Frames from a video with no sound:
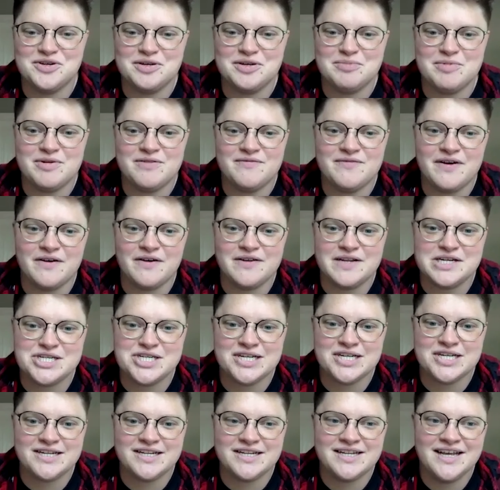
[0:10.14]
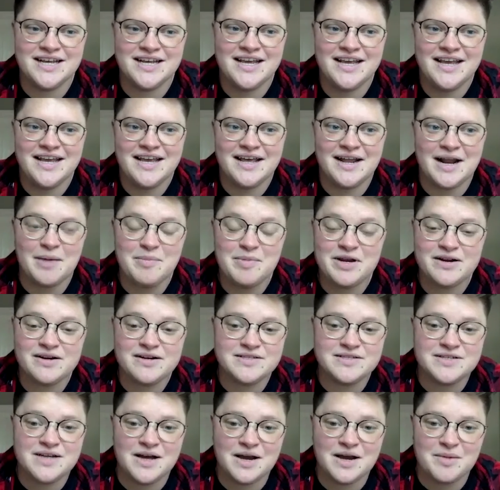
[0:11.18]
Goodman Foundation, and I'm here to
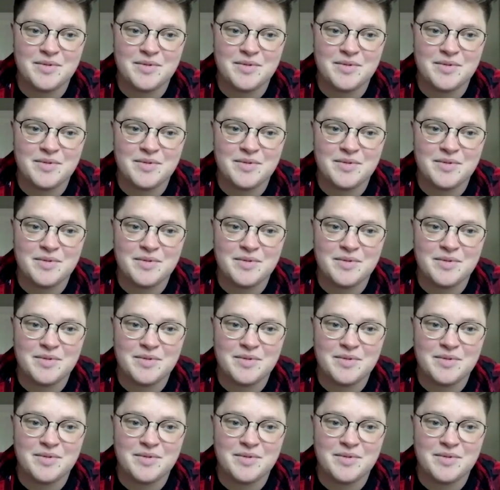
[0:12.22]
talk